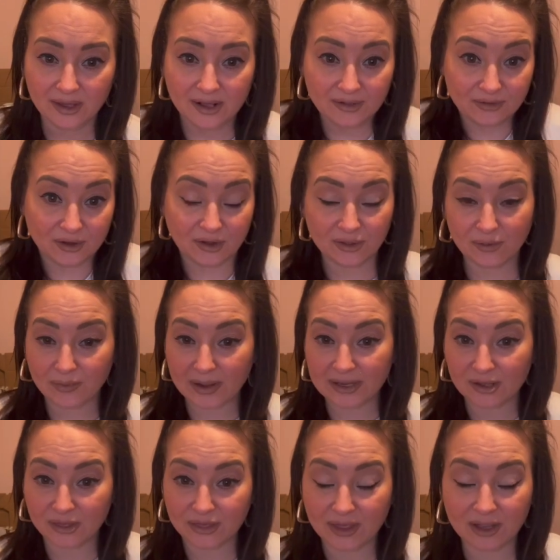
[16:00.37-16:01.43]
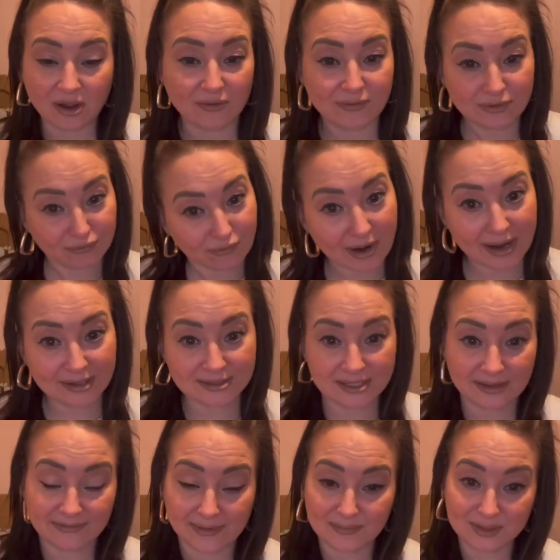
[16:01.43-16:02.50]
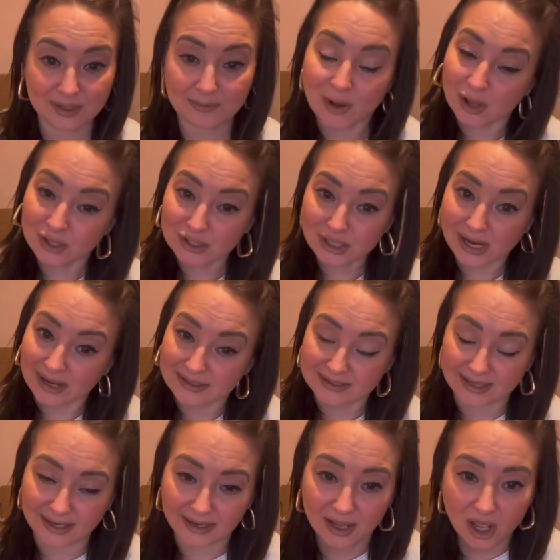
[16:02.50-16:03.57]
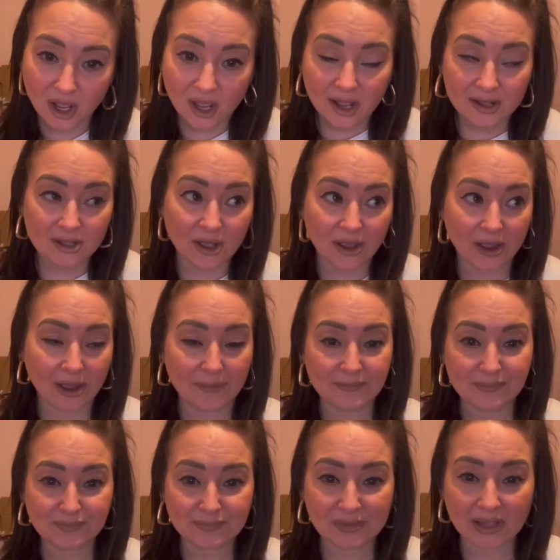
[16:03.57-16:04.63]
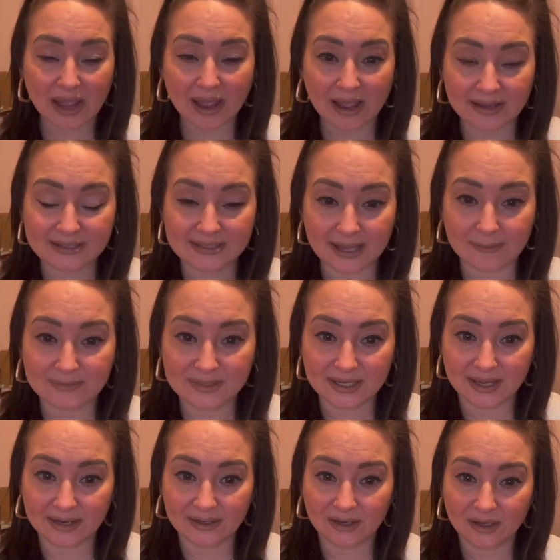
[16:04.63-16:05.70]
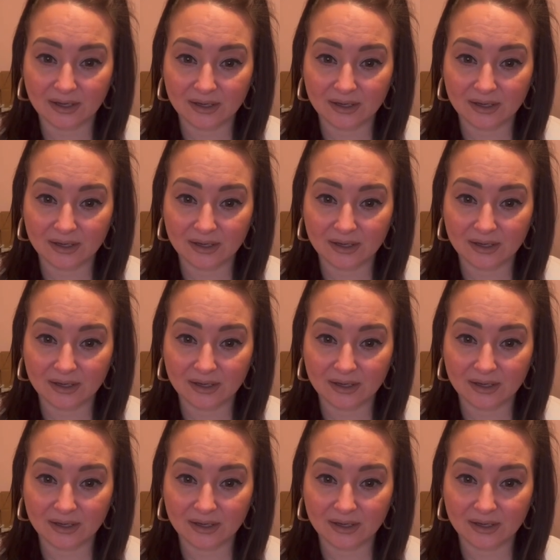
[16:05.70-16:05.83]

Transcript: The only way you could think of was writing to the families and apologising, accepting